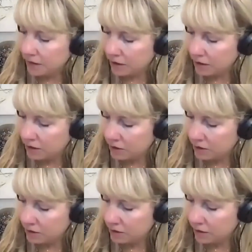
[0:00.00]

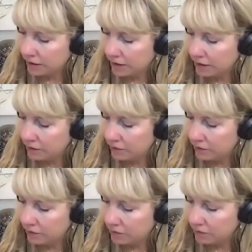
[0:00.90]
Uh, and
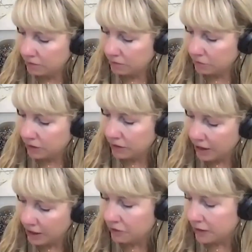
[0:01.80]
with
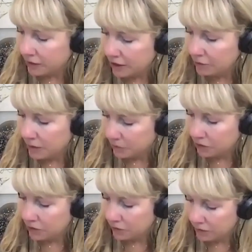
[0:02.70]
hiring, a lot of people are
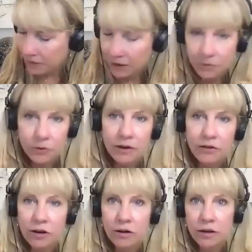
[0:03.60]
using Bamboo
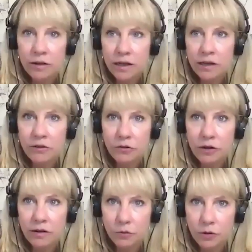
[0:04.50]
HR in the
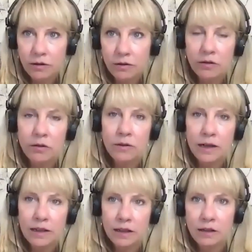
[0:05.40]
industry as well. So I
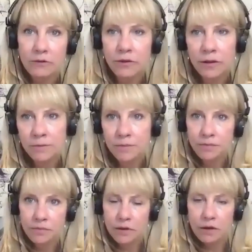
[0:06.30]
love
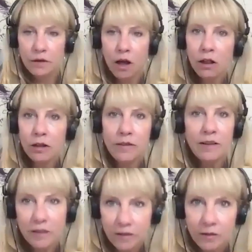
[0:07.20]
all of these
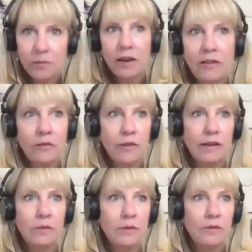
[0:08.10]
systems. just find
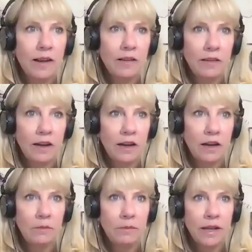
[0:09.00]
it to be
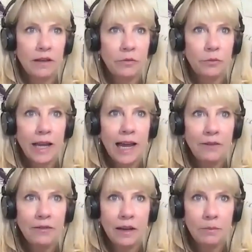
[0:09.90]
fascinating because we
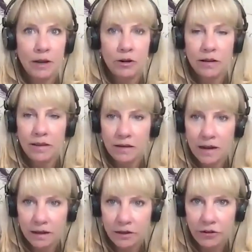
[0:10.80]
have to get better at
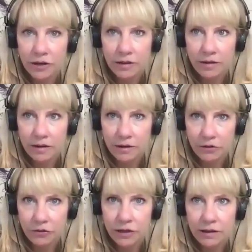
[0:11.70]
technology in this
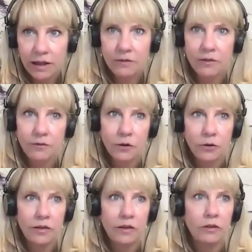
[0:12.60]
industry. A lot of the
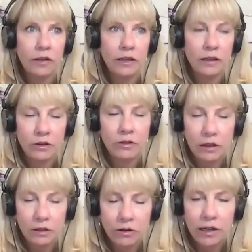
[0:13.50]
folks yeah. in early early
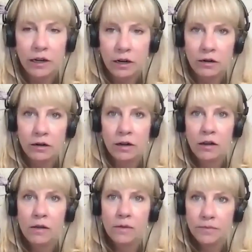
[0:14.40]
learning are
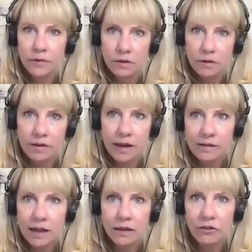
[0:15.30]

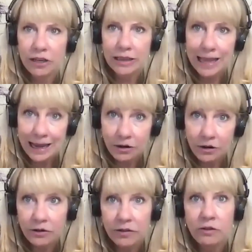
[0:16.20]
technology
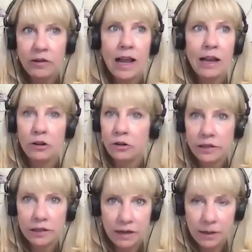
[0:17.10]
laggards. They're not
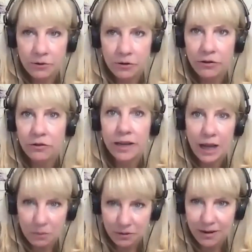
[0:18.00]
early adopters, they're the
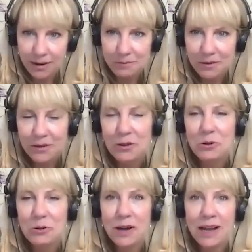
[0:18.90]
opposite.
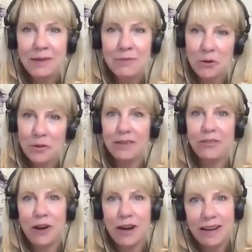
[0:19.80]
So I'm always
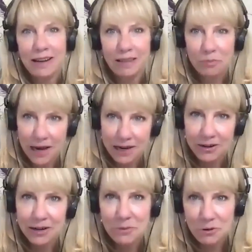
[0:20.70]
trying to inspire
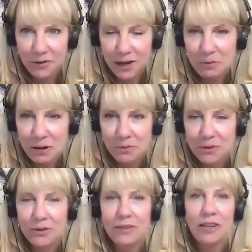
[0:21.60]
and motivate
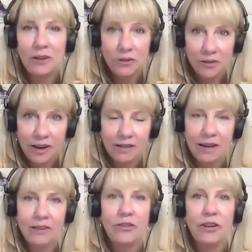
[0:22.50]
people to use
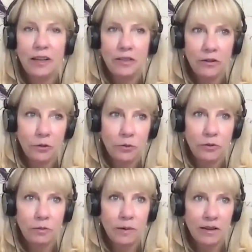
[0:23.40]
technology in their
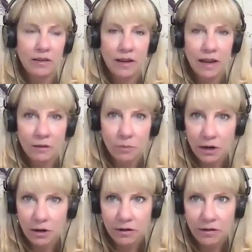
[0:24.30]
schools mm-hmm. because today's
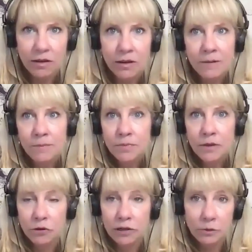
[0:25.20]
parents
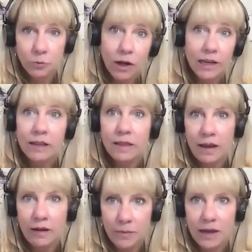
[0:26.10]
really want it, they
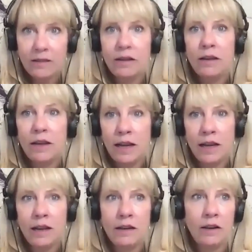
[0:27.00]
expect it,
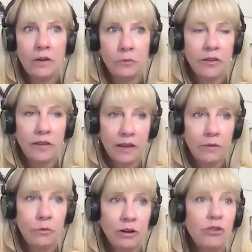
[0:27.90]
and it will
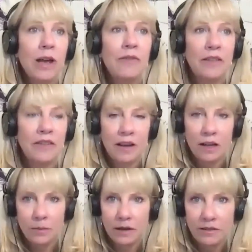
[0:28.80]
once you have it set
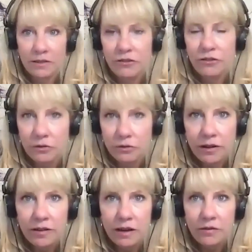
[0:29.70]
up can generally
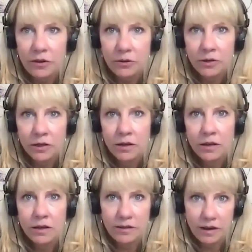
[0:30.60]
save you
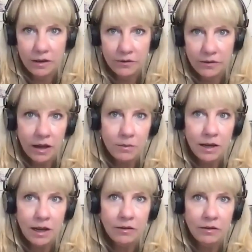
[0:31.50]
a ton of time and
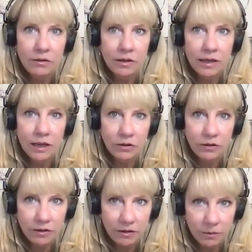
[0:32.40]
hassle and get your
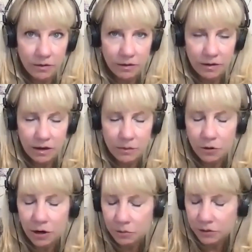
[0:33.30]
systems set up
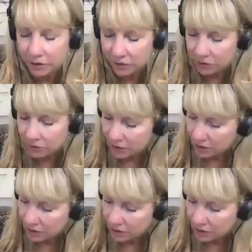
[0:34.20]
properly. So